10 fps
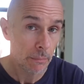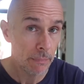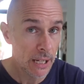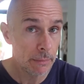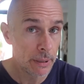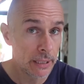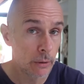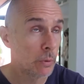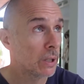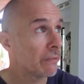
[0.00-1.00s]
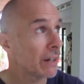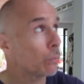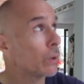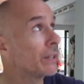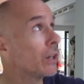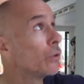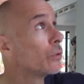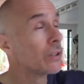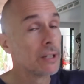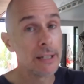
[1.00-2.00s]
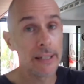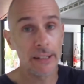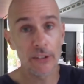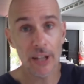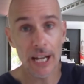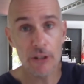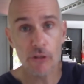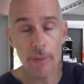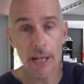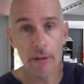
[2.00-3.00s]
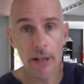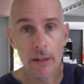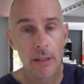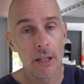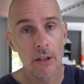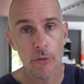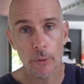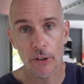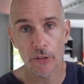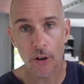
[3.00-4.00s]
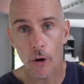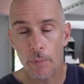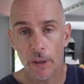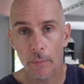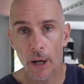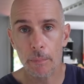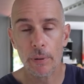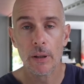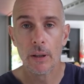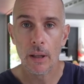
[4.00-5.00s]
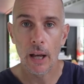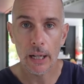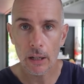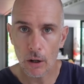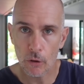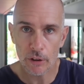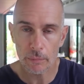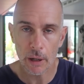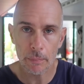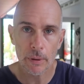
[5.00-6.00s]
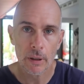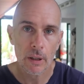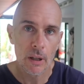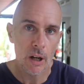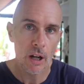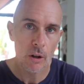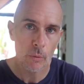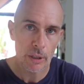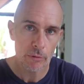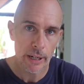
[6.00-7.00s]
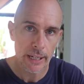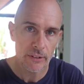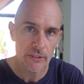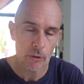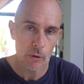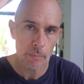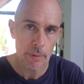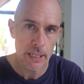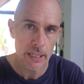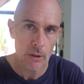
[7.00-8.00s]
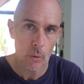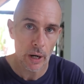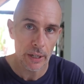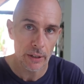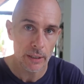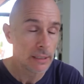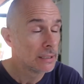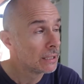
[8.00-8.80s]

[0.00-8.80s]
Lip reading: Maybe we'd have had windows in this atrium area, so we could just open them up and close them up when it rains, so it'd be quieter.